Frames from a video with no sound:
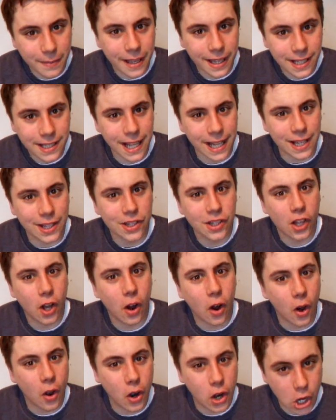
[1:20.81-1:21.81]
make sense
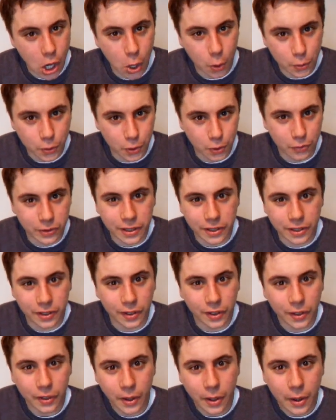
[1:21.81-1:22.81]
on loads of
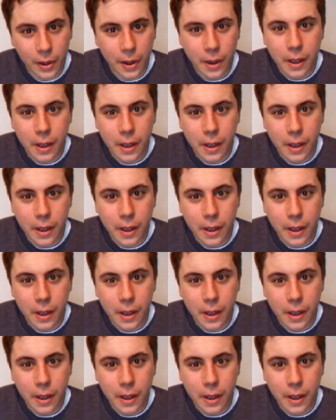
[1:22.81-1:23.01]
reasons.